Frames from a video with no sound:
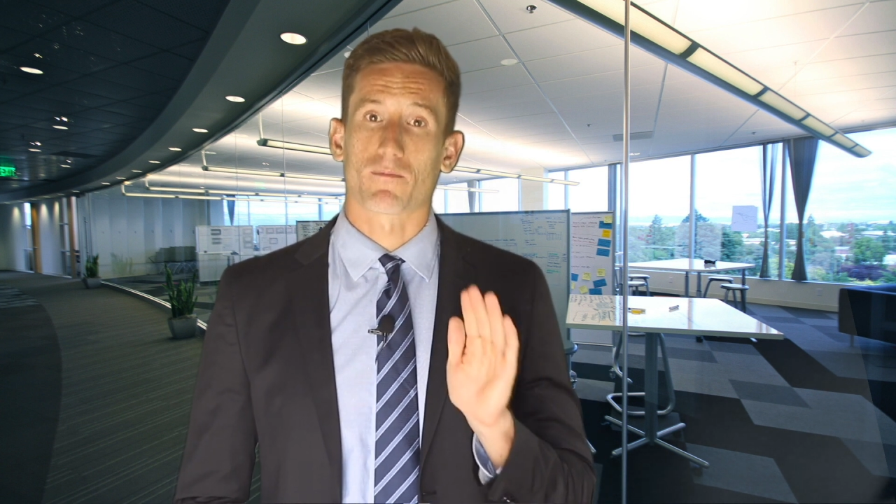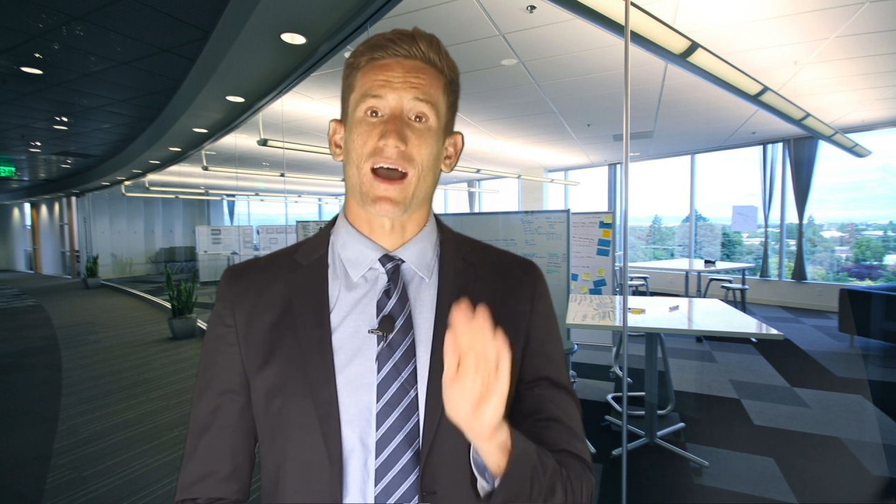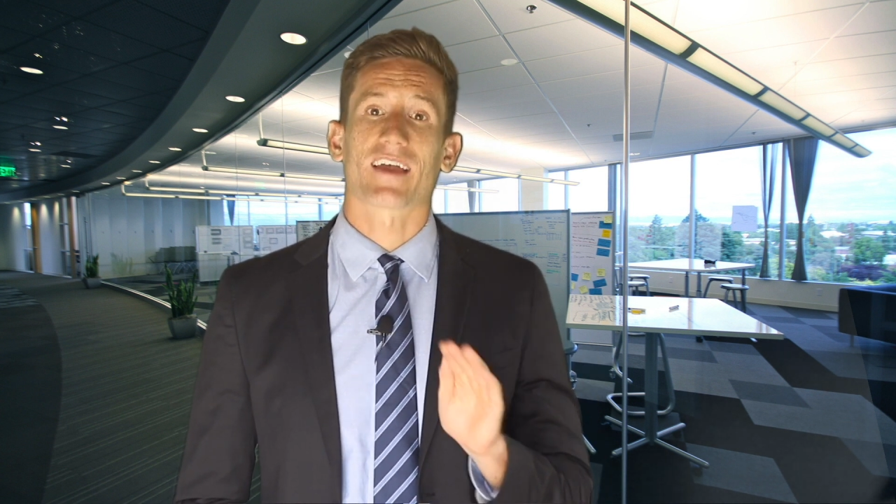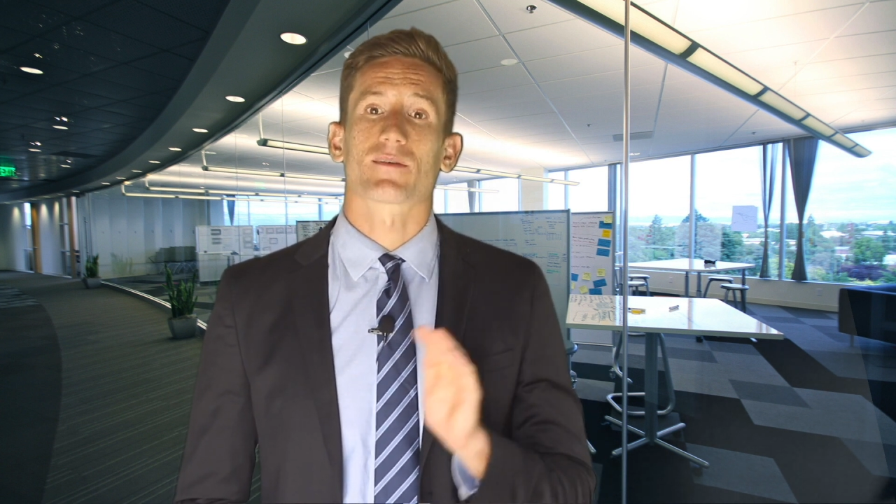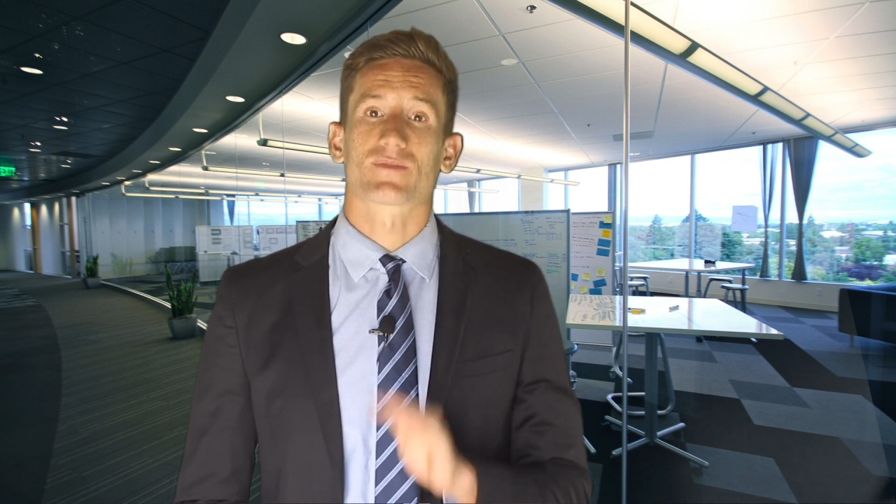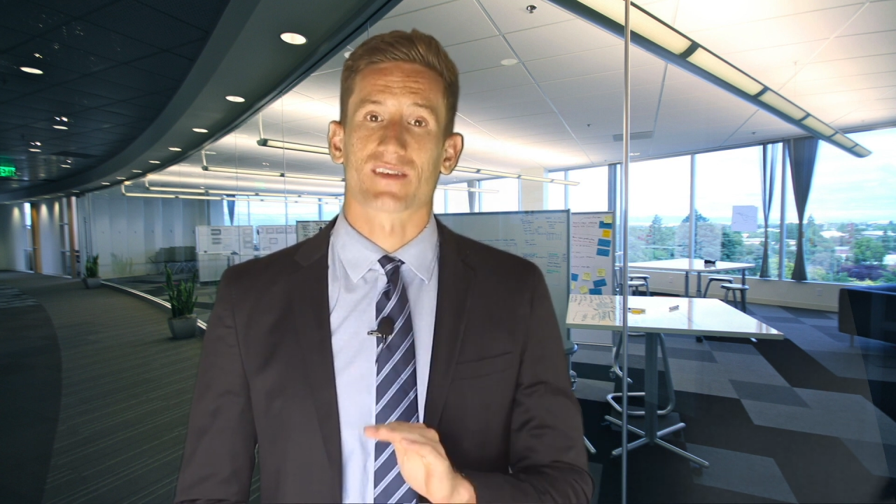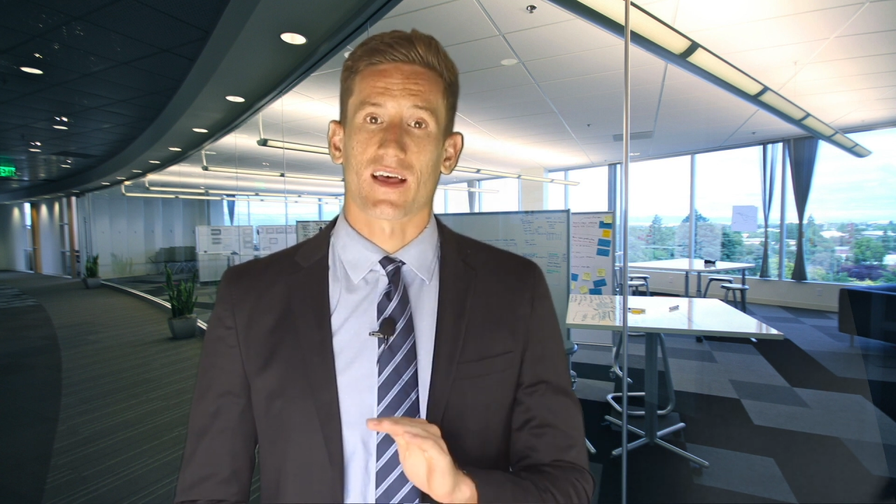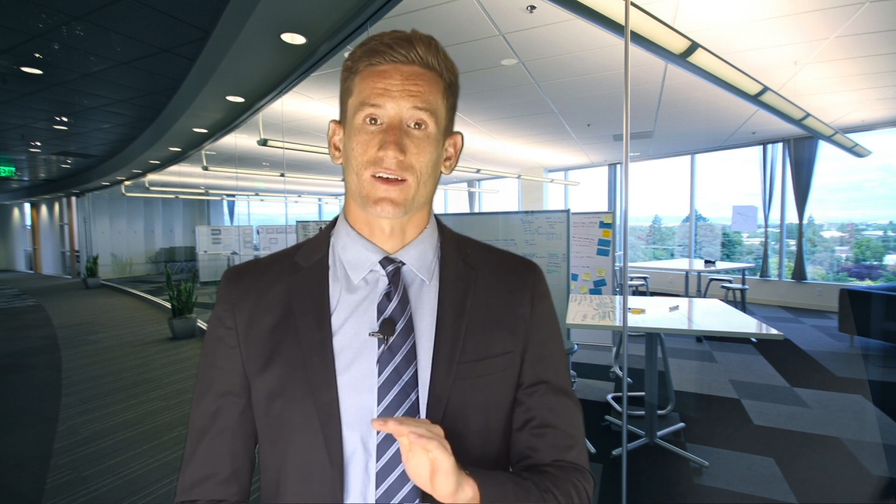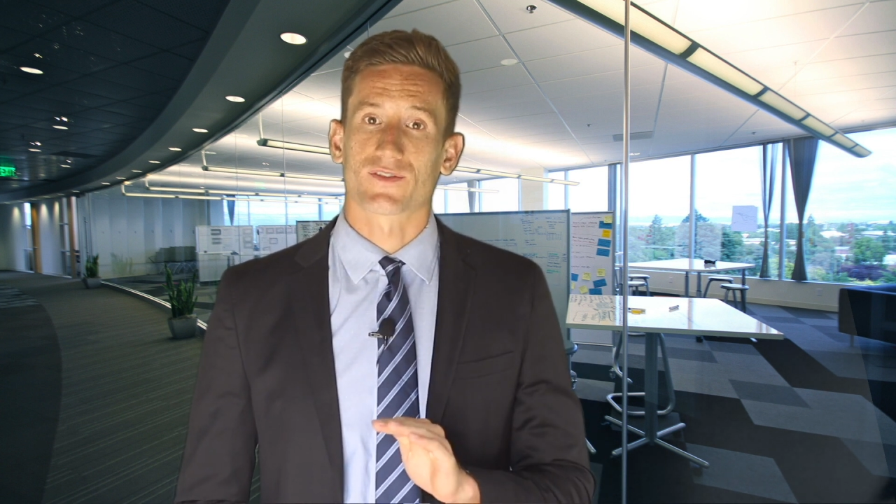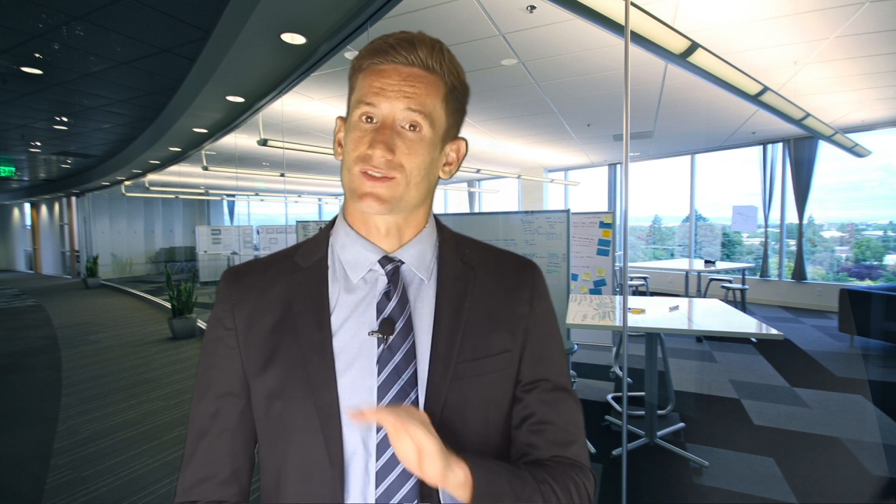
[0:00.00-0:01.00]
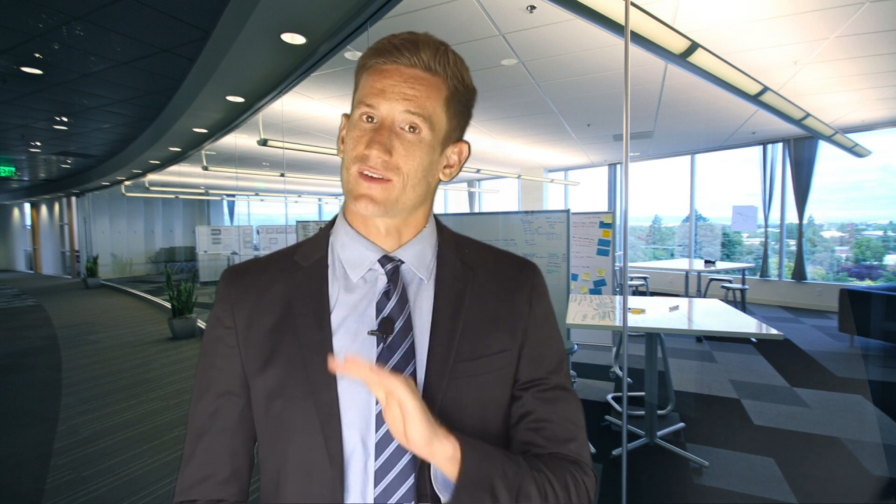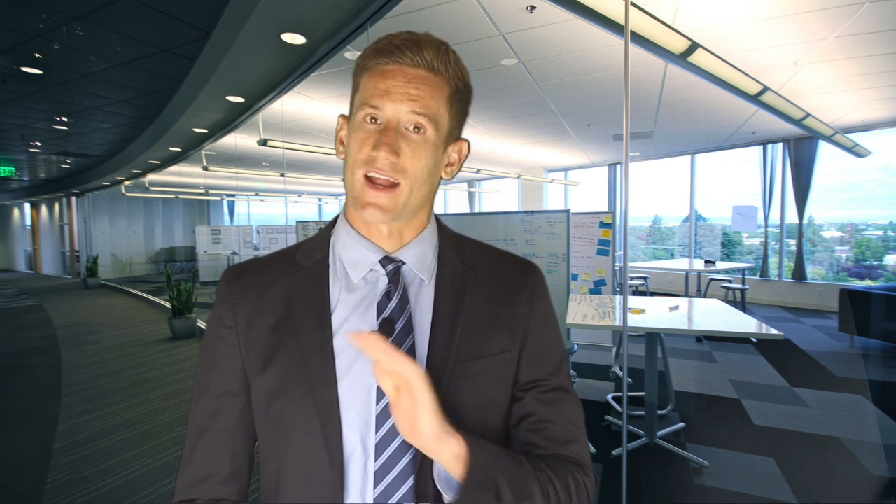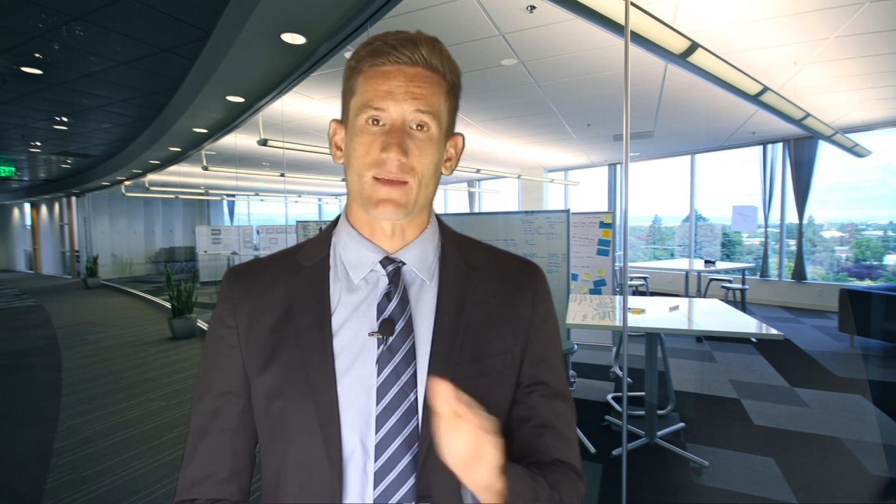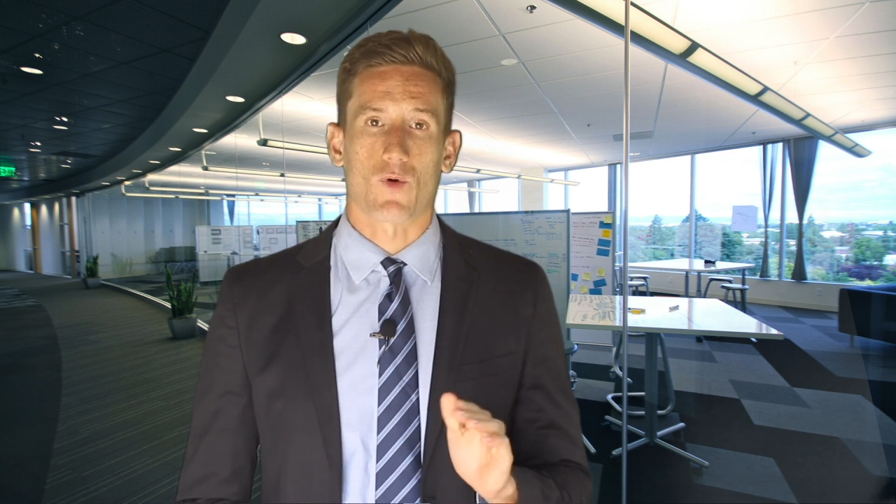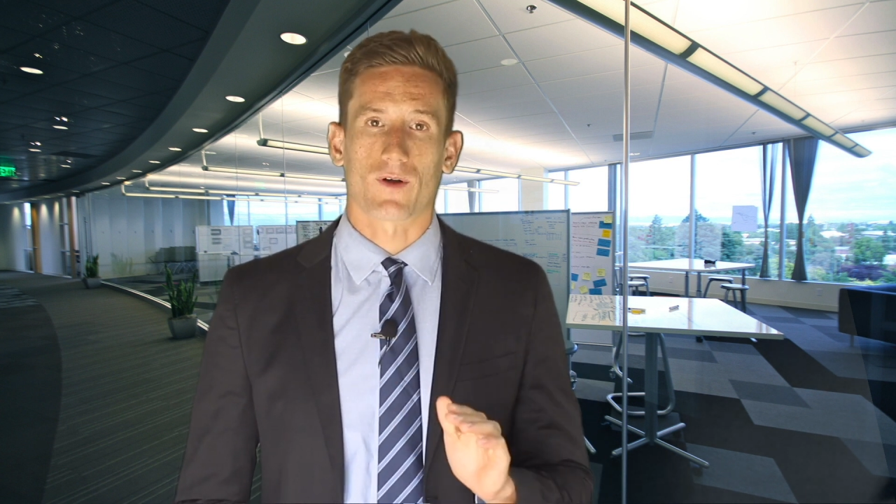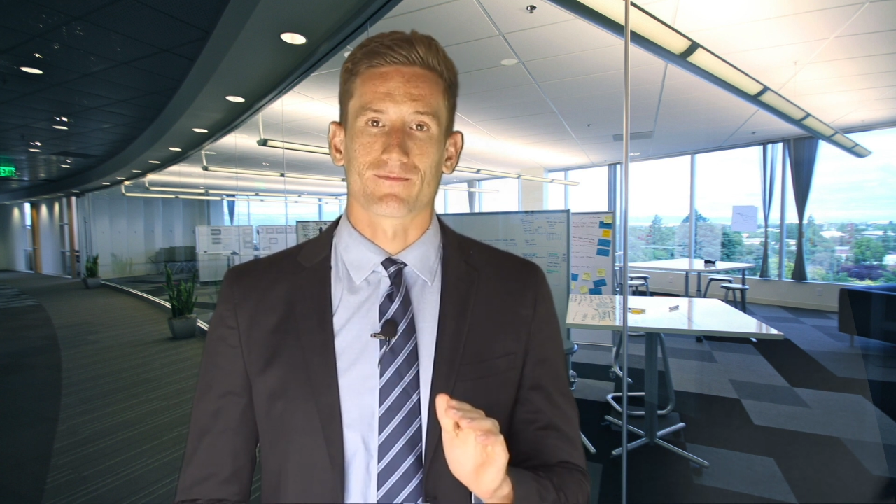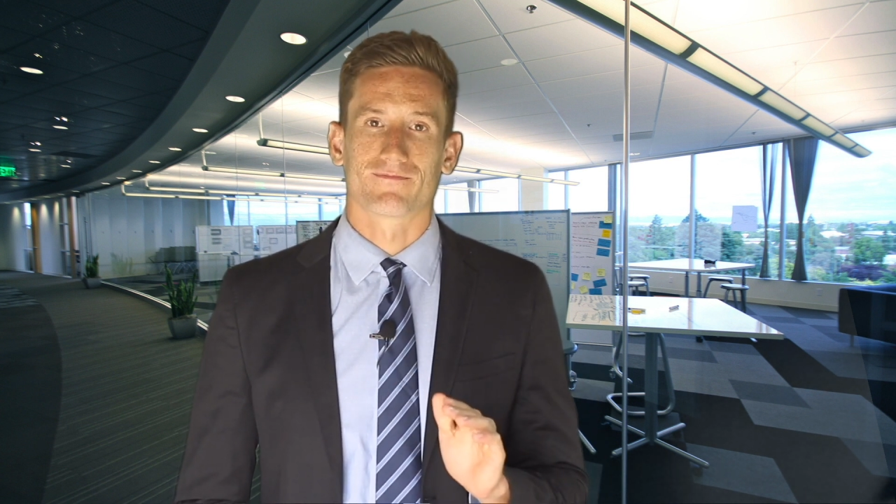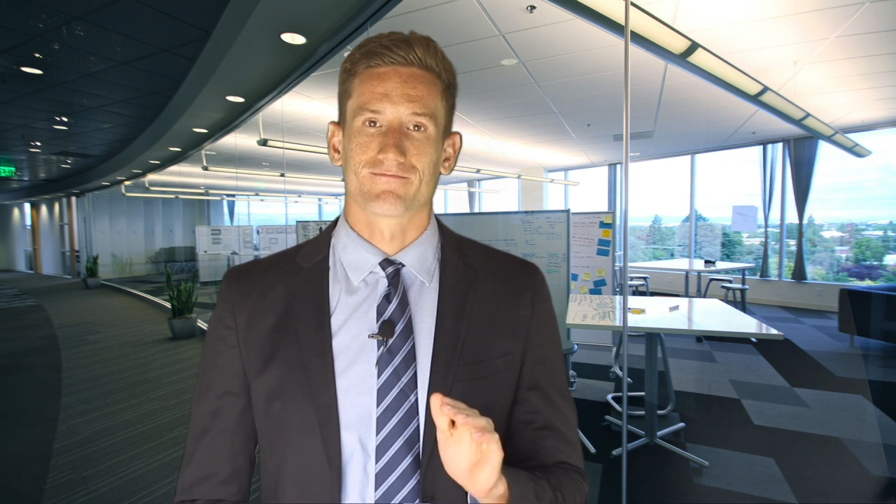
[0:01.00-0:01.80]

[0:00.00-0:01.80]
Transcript: by themselves anymore.